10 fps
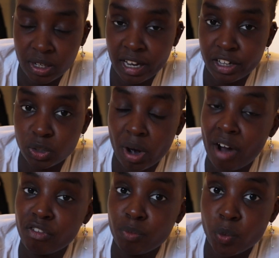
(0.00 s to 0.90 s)
like to
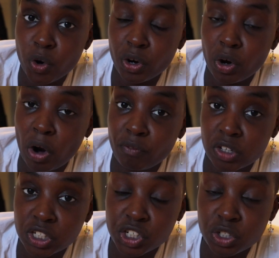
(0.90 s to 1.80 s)
have more
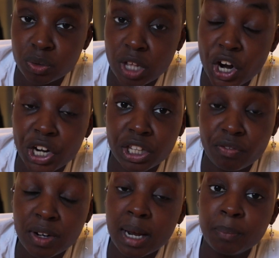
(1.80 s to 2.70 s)
conversations with her in the
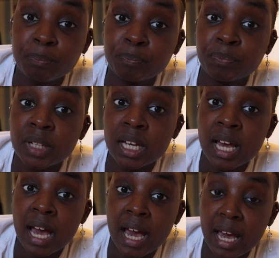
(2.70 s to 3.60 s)
villa,
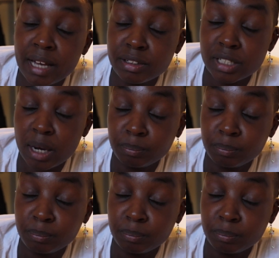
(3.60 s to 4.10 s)
and